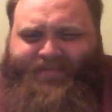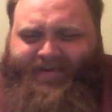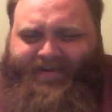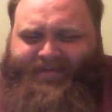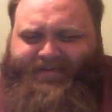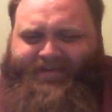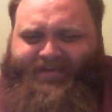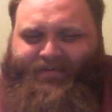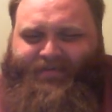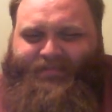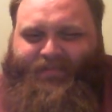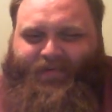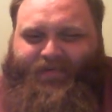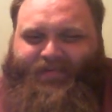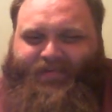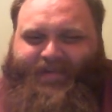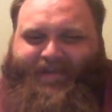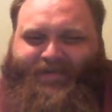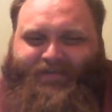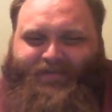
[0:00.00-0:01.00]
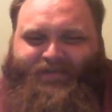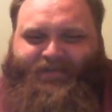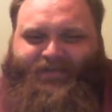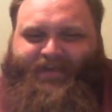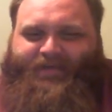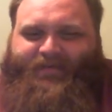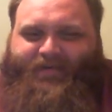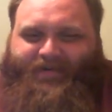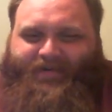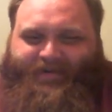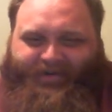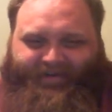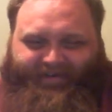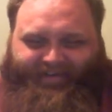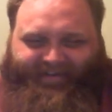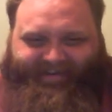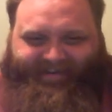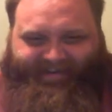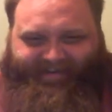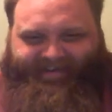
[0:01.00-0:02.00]
You know, you don't pull that shit when you're in,
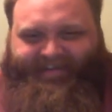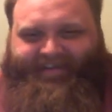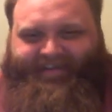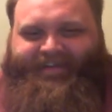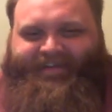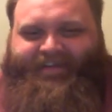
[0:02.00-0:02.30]
like, of